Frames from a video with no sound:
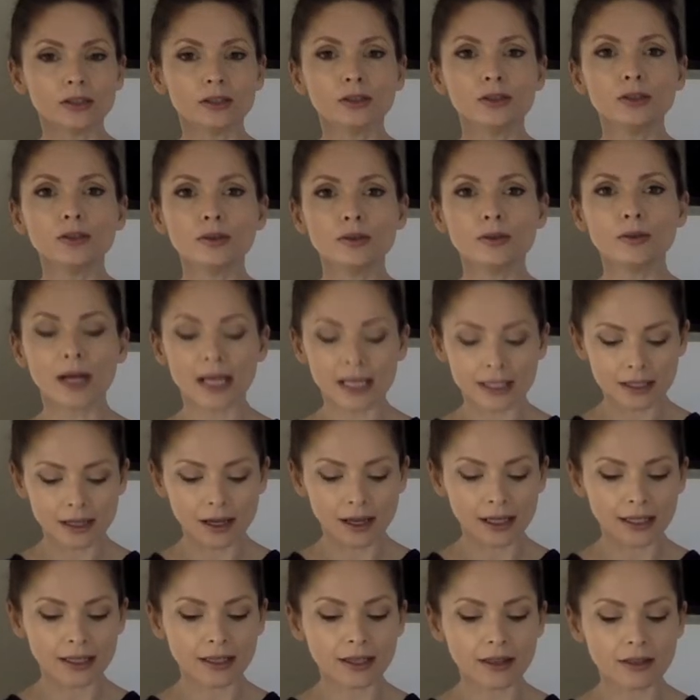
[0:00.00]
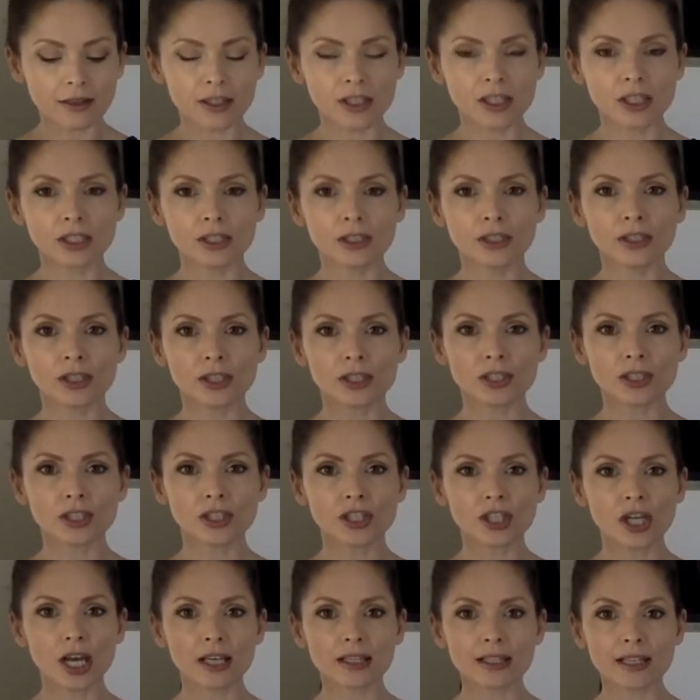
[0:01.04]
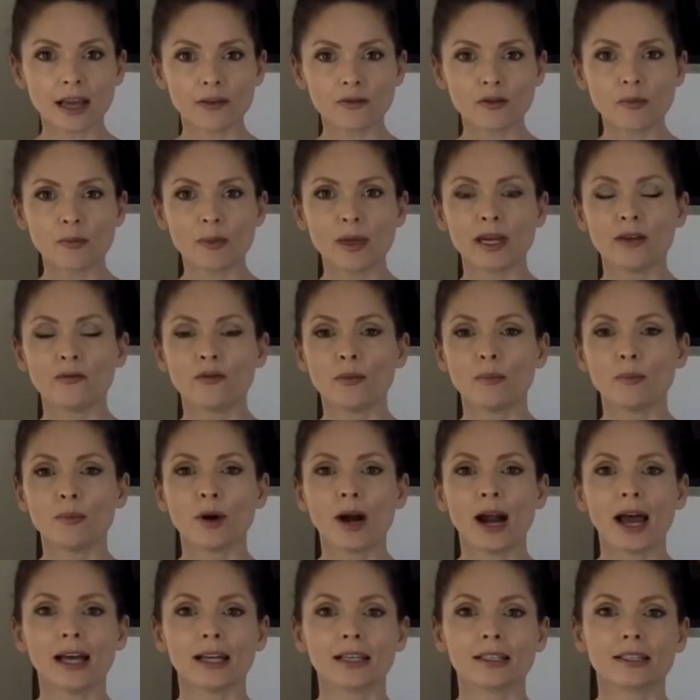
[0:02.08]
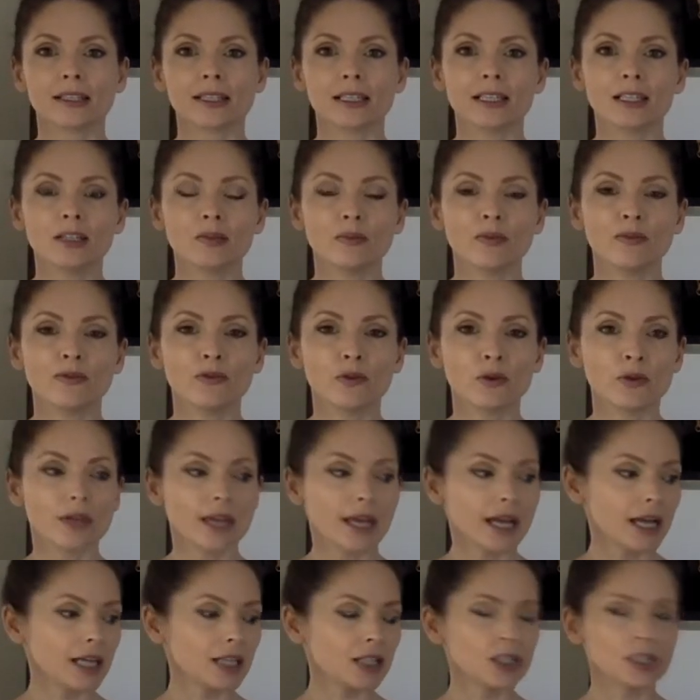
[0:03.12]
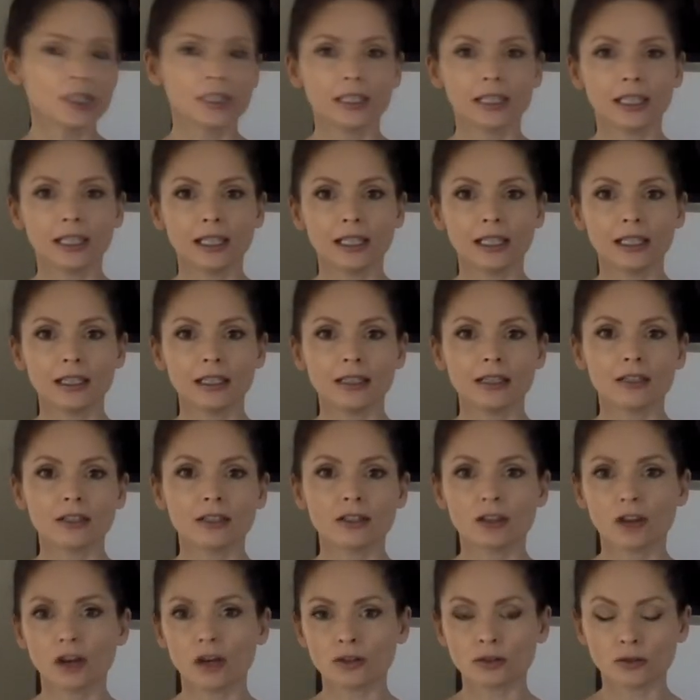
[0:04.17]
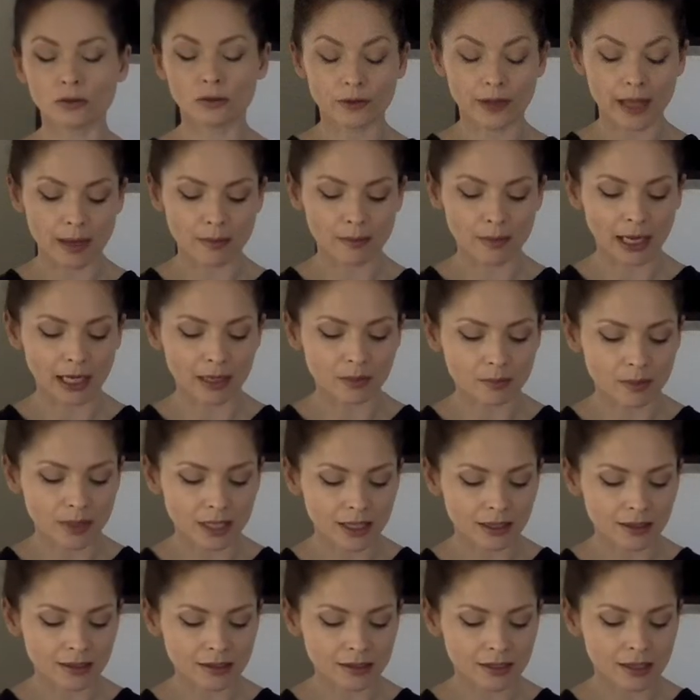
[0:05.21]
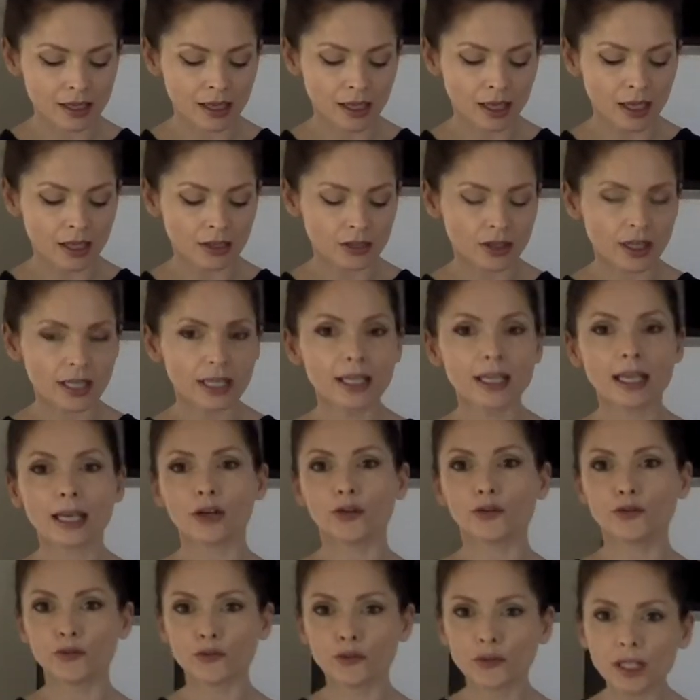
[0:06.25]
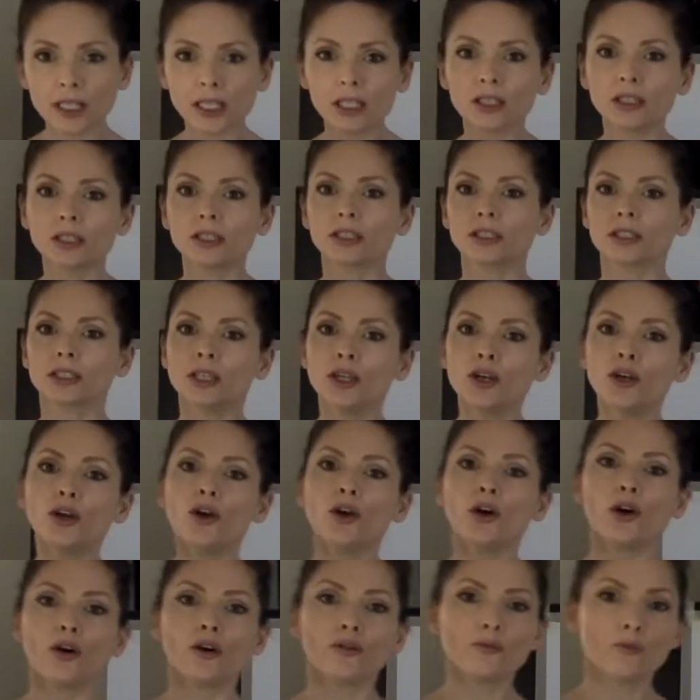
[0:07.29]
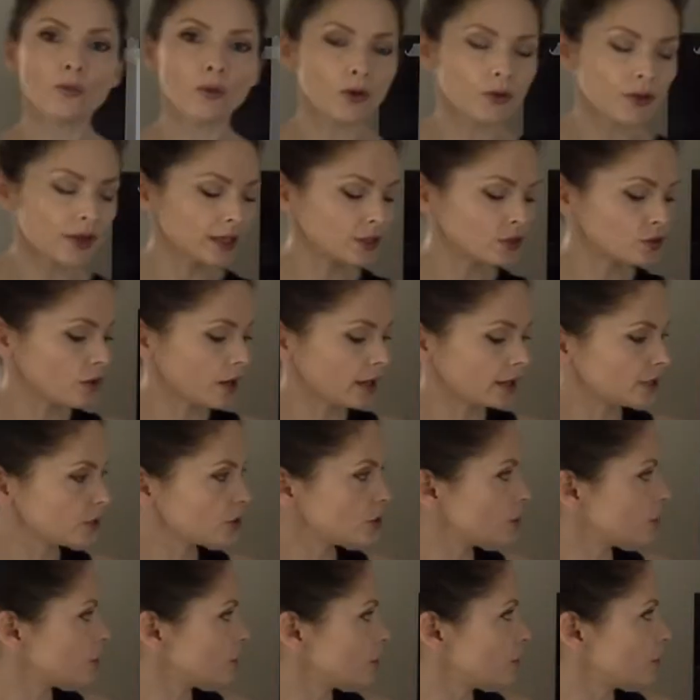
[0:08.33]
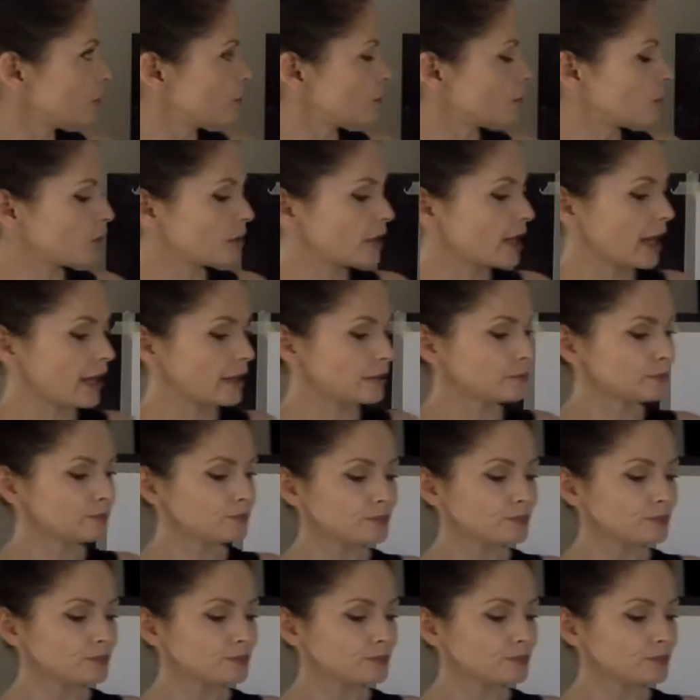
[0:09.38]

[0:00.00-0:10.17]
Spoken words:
always like the children to just have a bit of a practice before they actually start on their main piece, so they can get a feel of what they're trying to create.